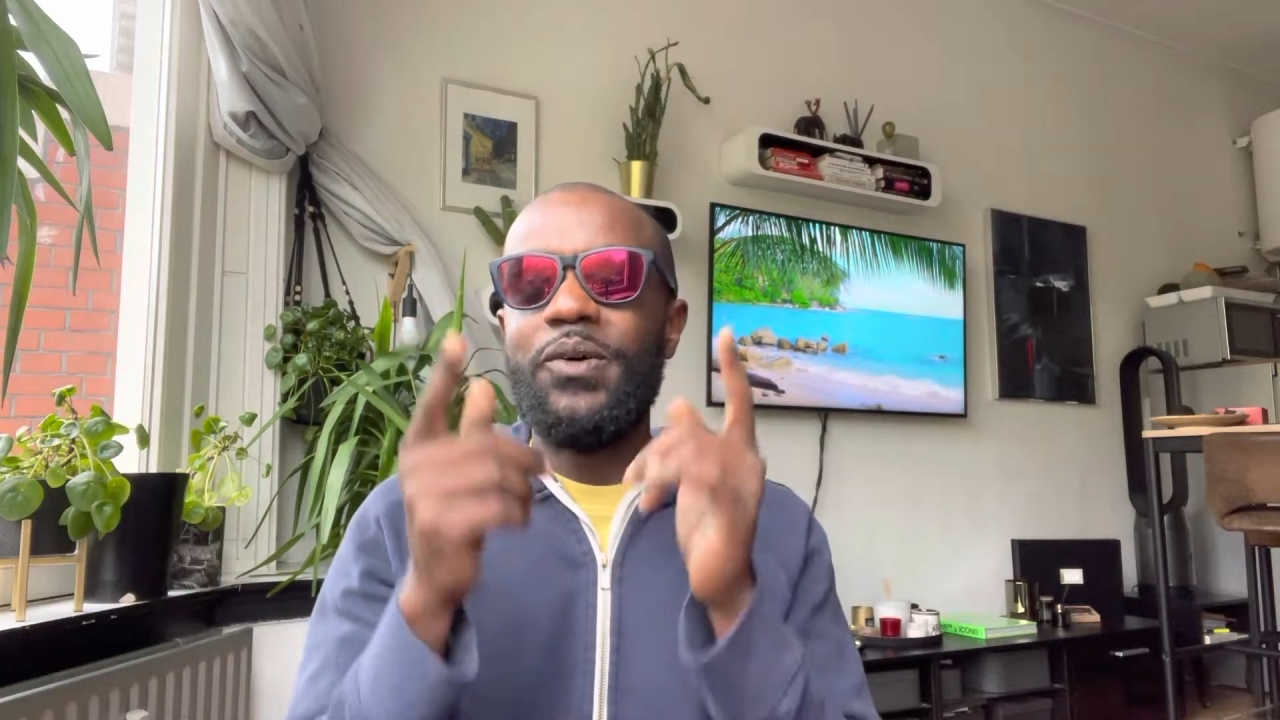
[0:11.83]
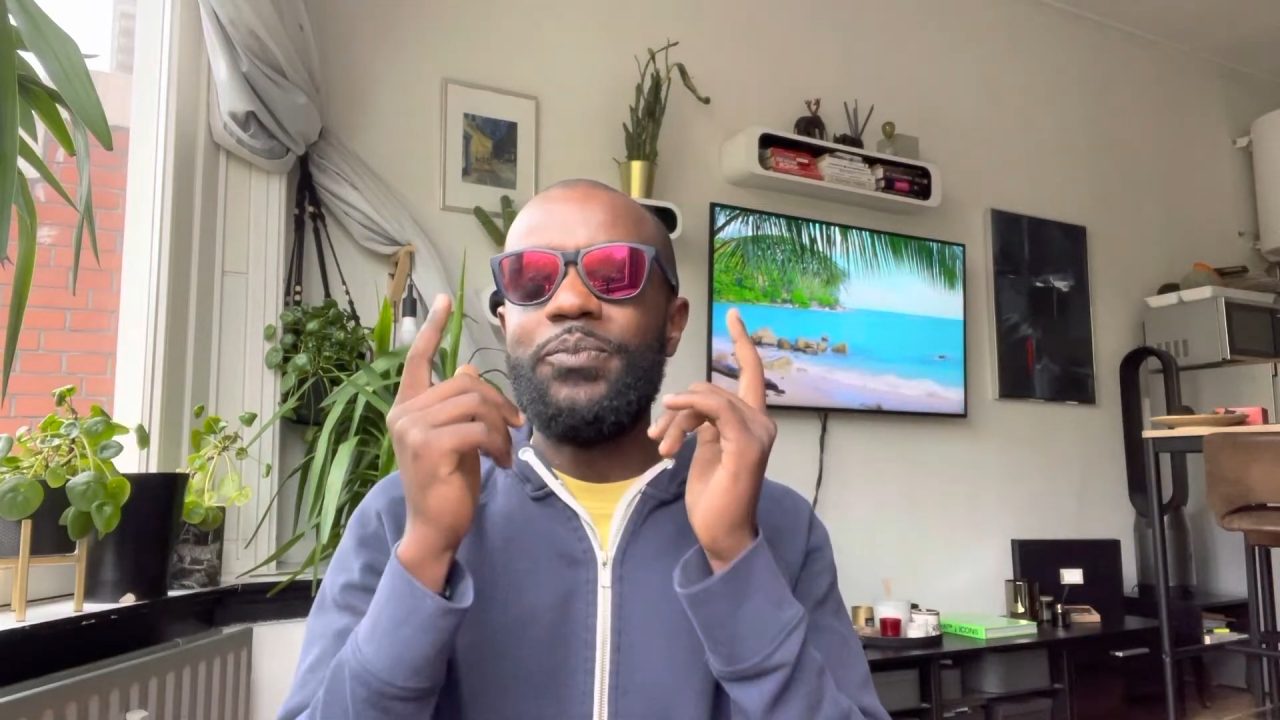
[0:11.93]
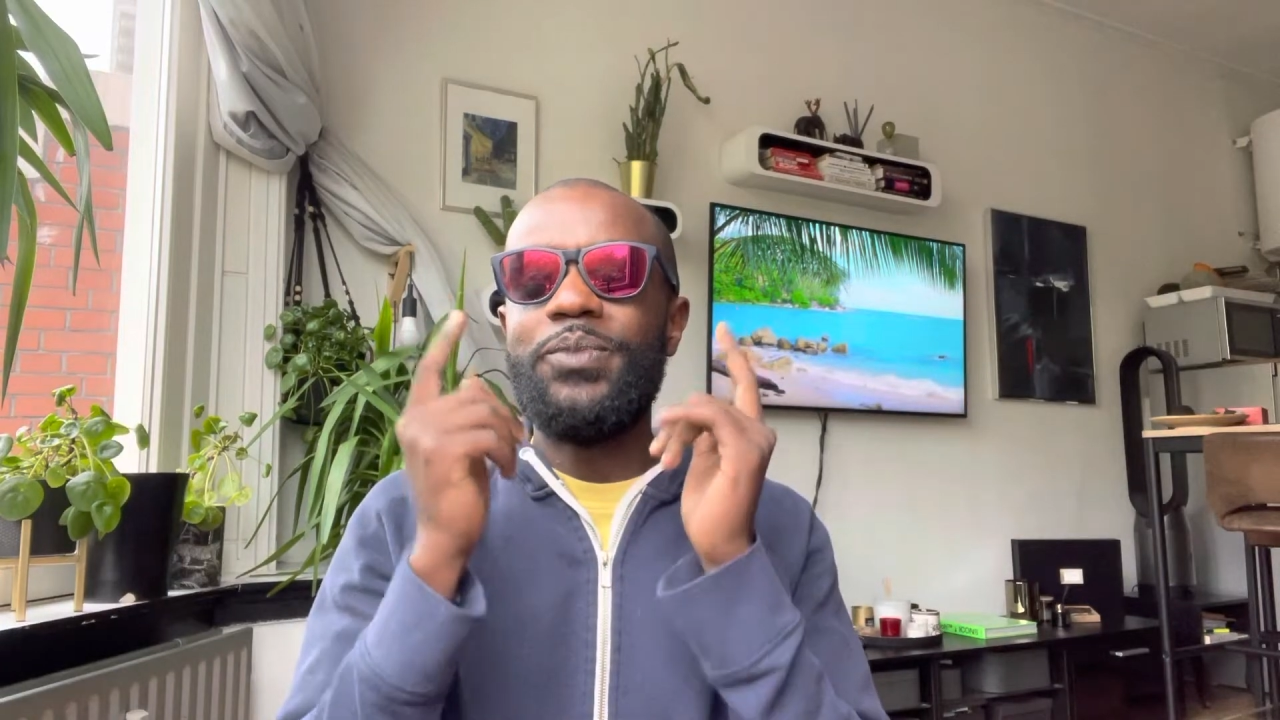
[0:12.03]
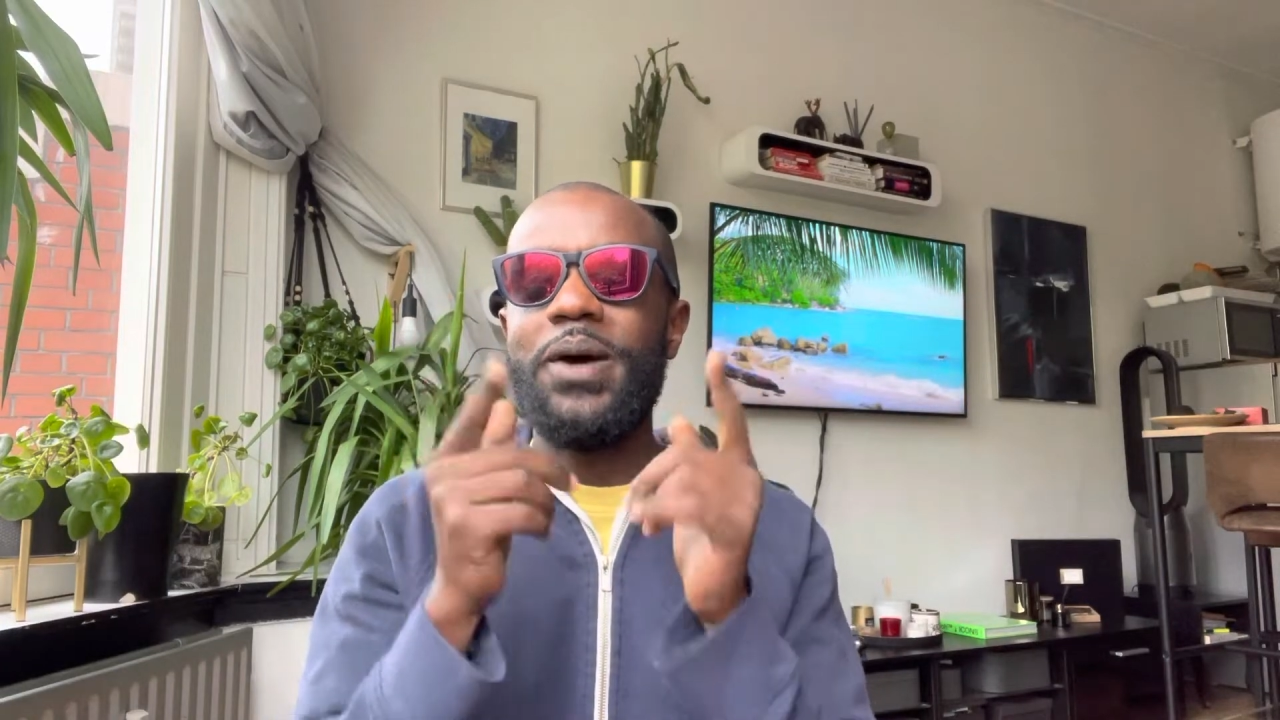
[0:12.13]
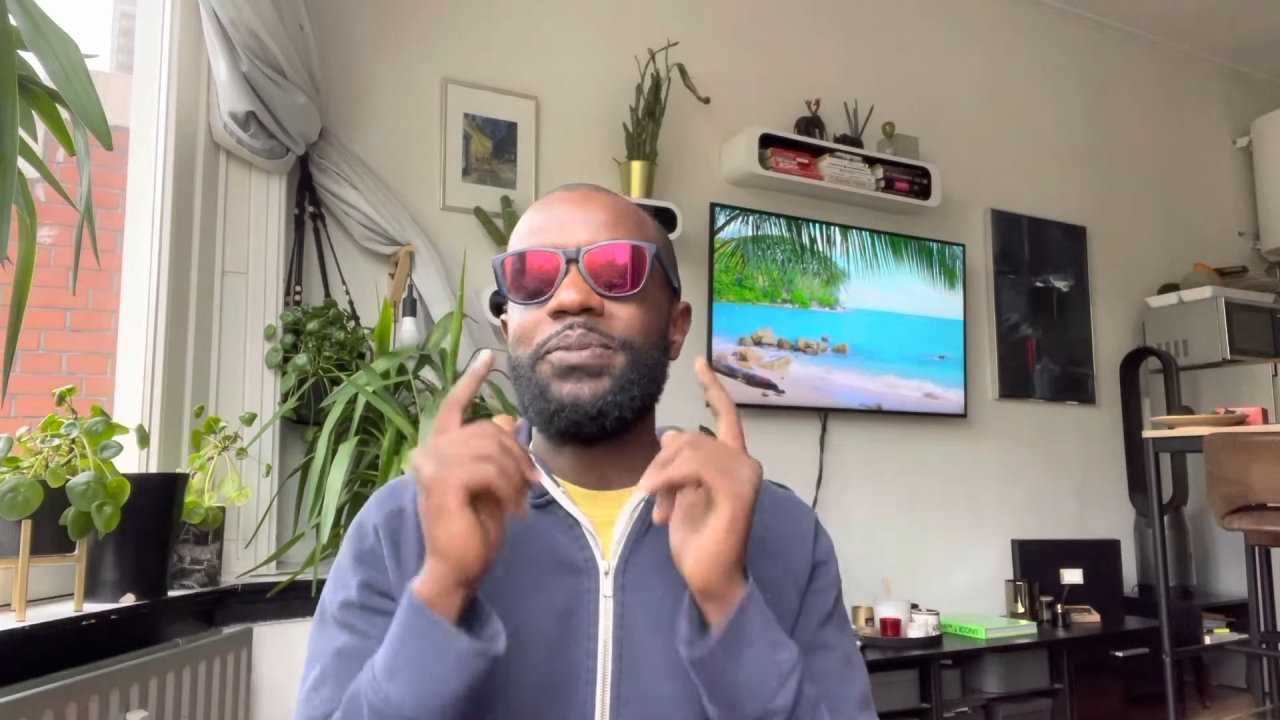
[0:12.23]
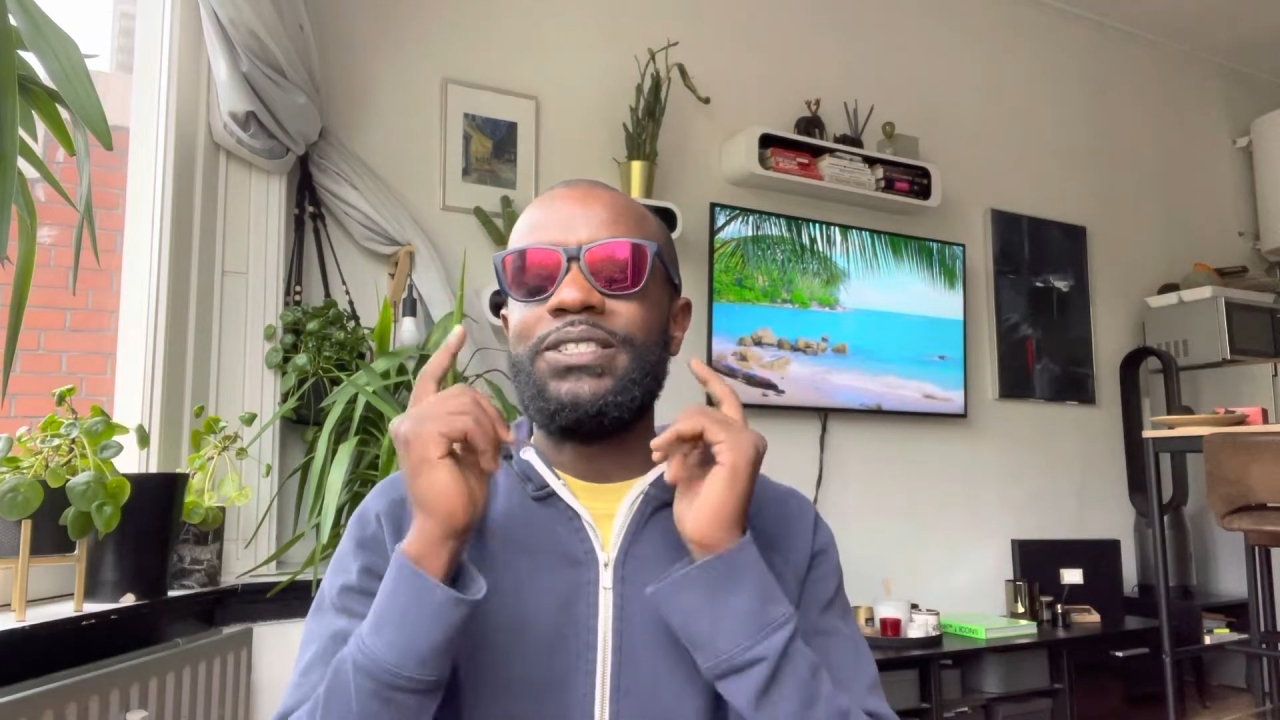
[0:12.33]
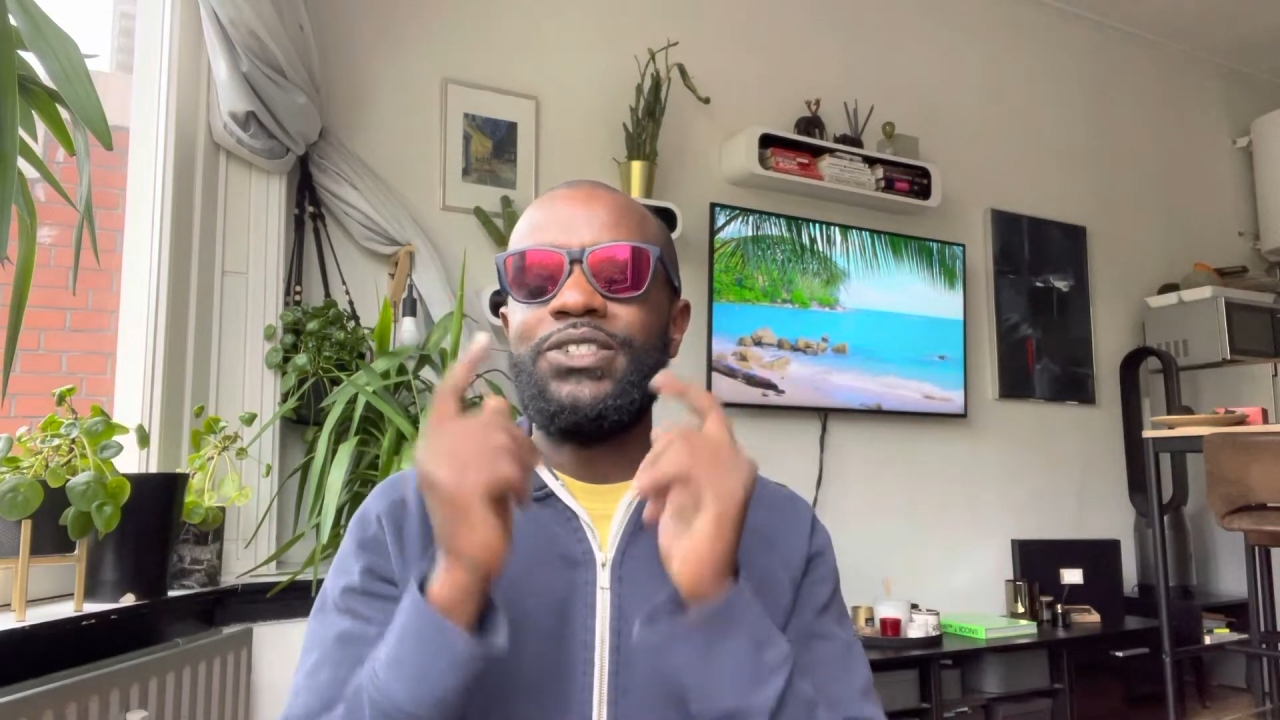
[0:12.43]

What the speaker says: purpose